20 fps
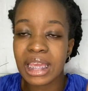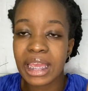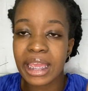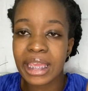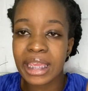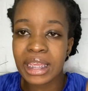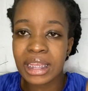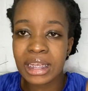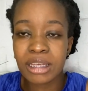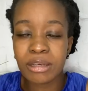
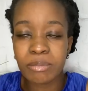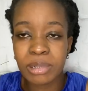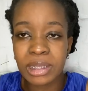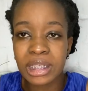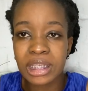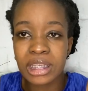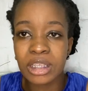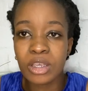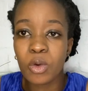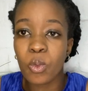in a
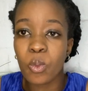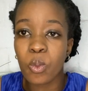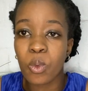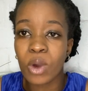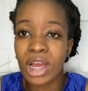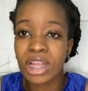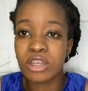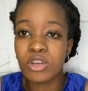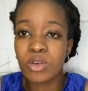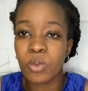pleading
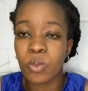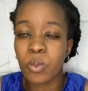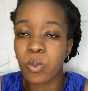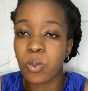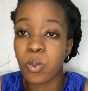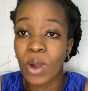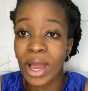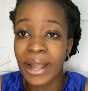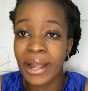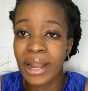what
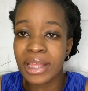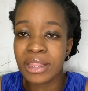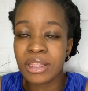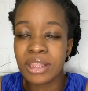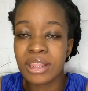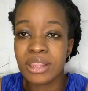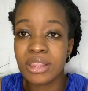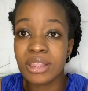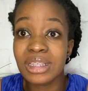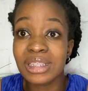are
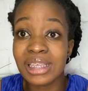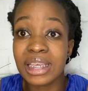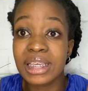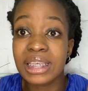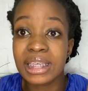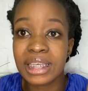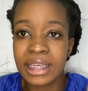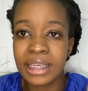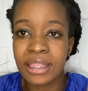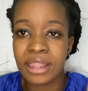the
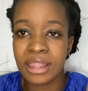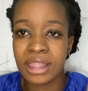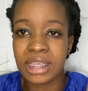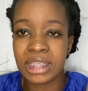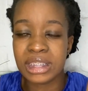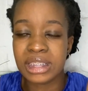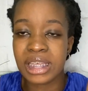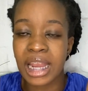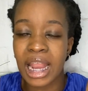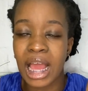key
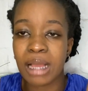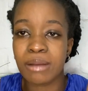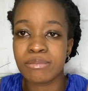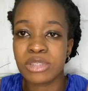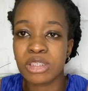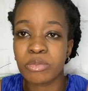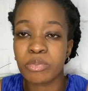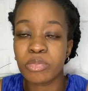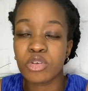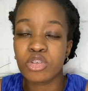things that I'm
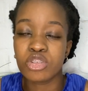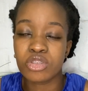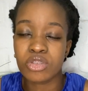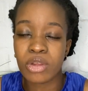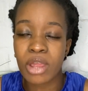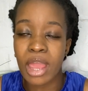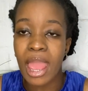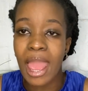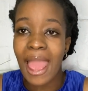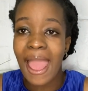supposed to
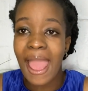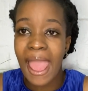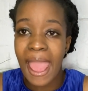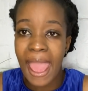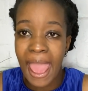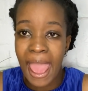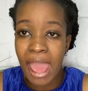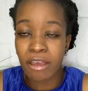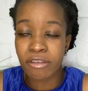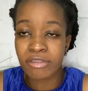
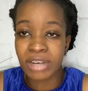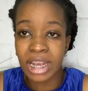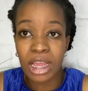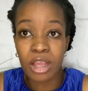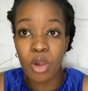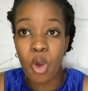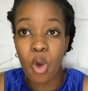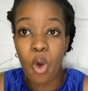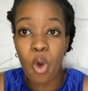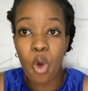have, like
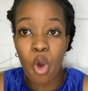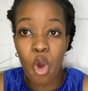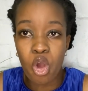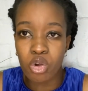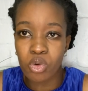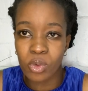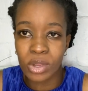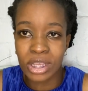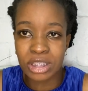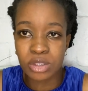
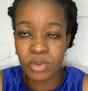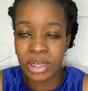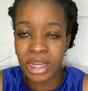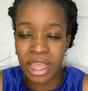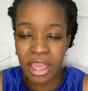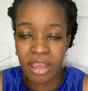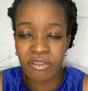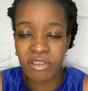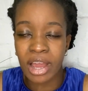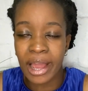always
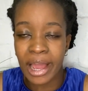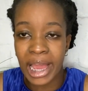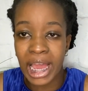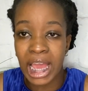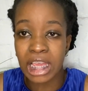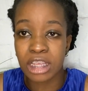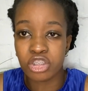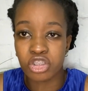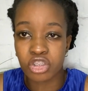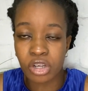whenever
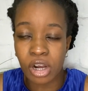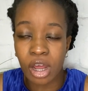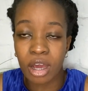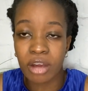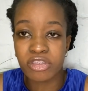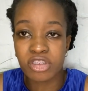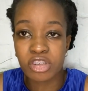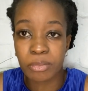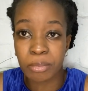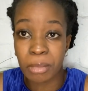I
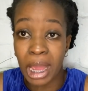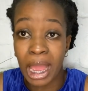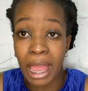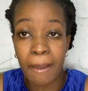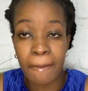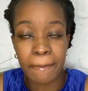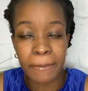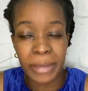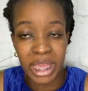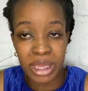draft my
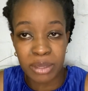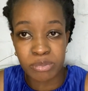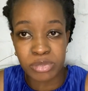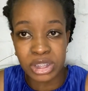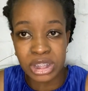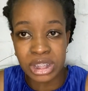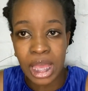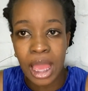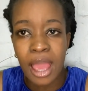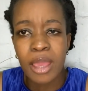
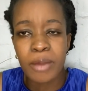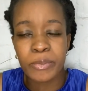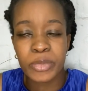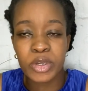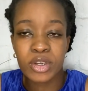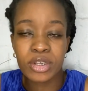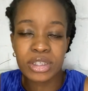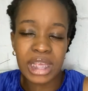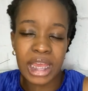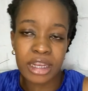papers.
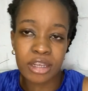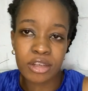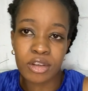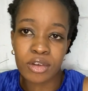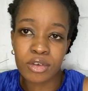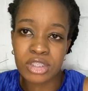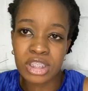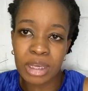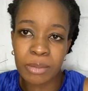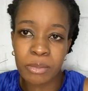Because I
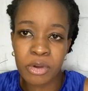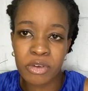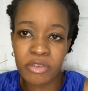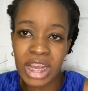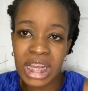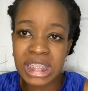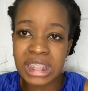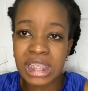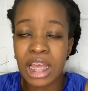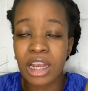know some of
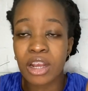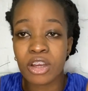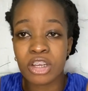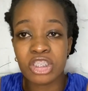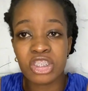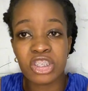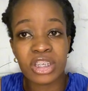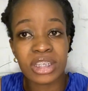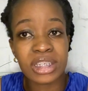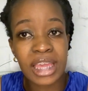us are
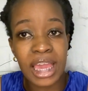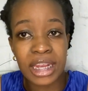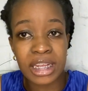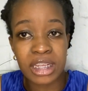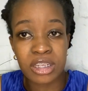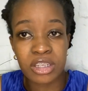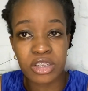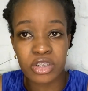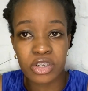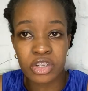not yet
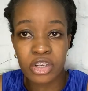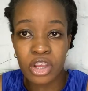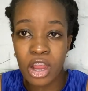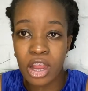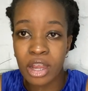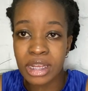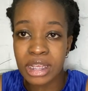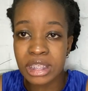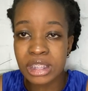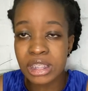candidate
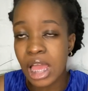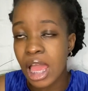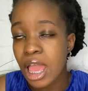attorneys.